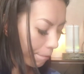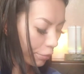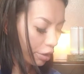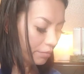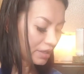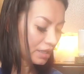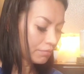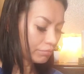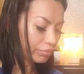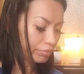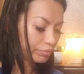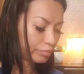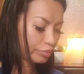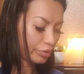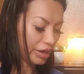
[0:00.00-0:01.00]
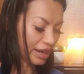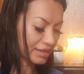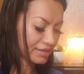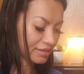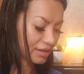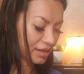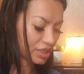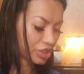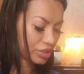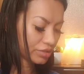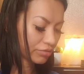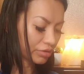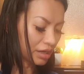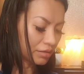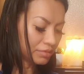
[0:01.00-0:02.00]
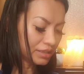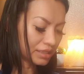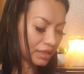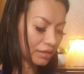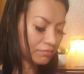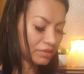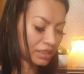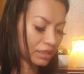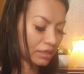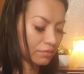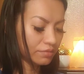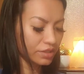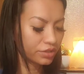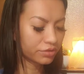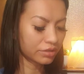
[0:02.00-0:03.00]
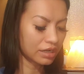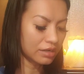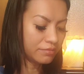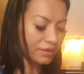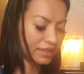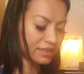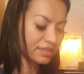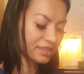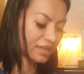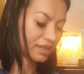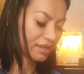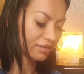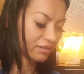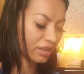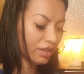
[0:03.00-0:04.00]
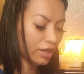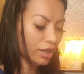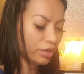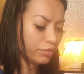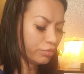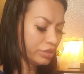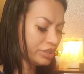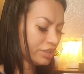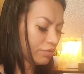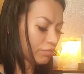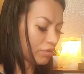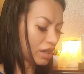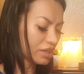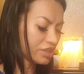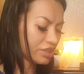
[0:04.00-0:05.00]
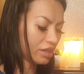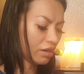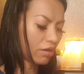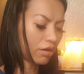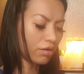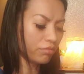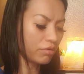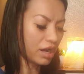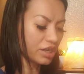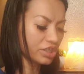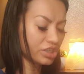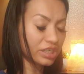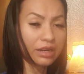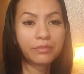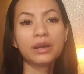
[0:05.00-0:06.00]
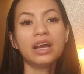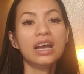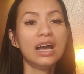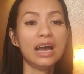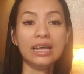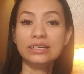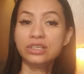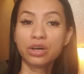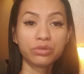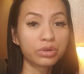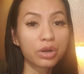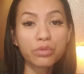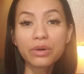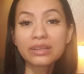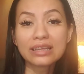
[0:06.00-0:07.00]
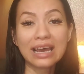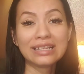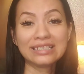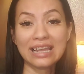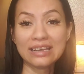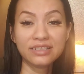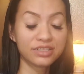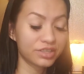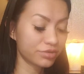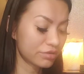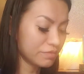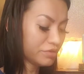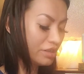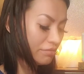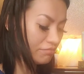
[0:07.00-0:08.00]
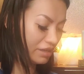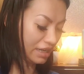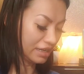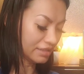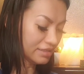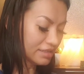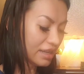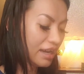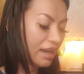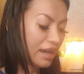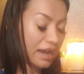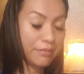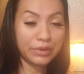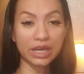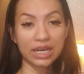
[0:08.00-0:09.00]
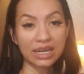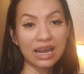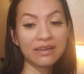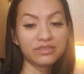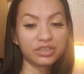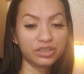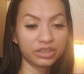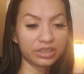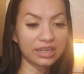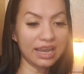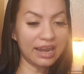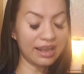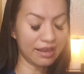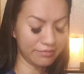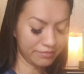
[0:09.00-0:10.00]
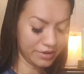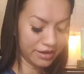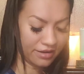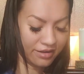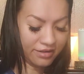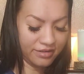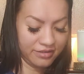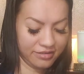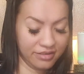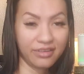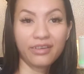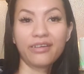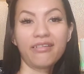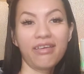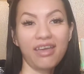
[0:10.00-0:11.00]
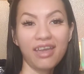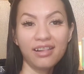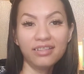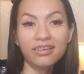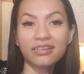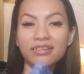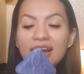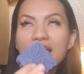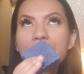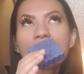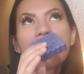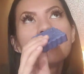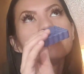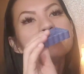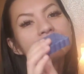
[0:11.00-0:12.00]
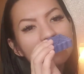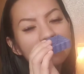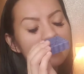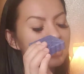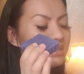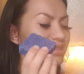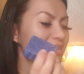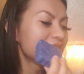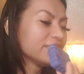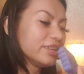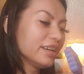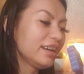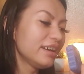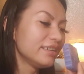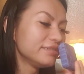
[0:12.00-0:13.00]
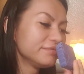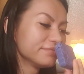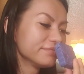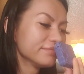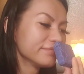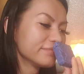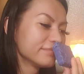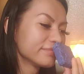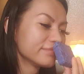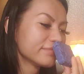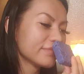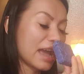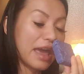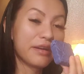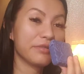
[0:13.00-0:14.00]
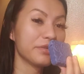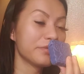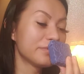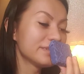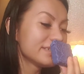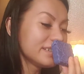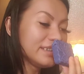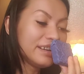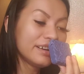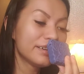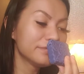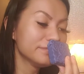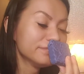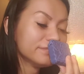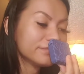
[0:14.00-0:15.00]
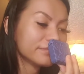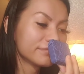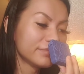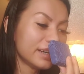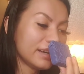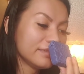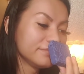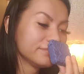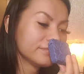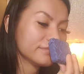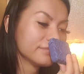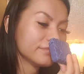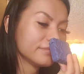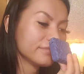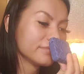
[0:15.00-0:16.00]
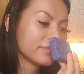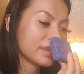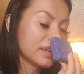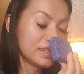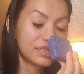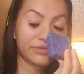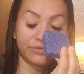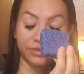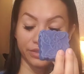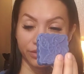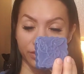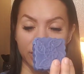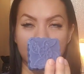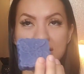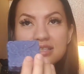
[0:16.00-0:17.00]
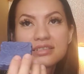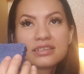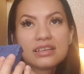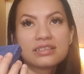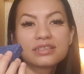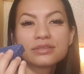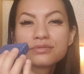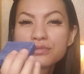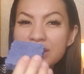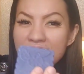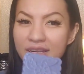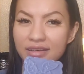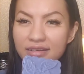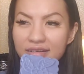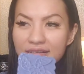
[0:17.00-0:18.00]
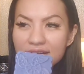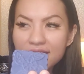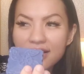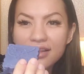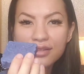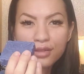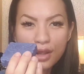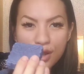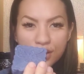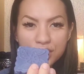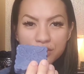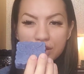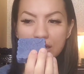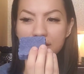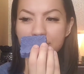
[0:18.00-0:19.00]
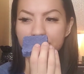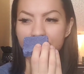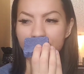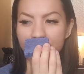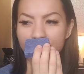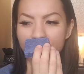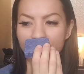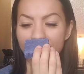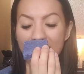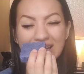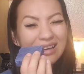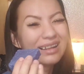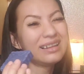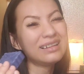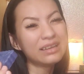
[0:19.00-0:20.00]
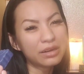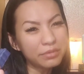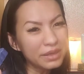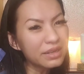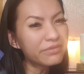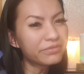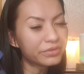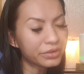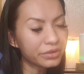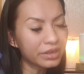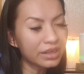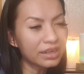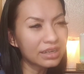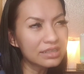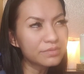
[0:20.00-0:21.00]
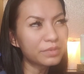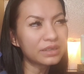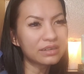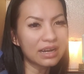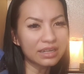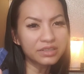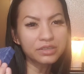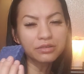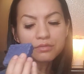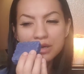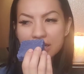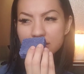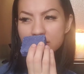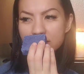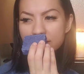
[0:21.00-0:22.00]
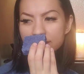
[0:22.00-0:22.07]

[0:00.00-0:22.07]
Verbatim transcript: Permanent Press, scrub a dub dub, scrub and a tug, wishy washy, all washed up. I don't know what that scent description means. I'm gonna have to look that up. Hey, look, I rhyme. This is good. I don't know what's in here, but it's fruit. It's it's sweet laundry, a little bit of fruitiness, but not too much.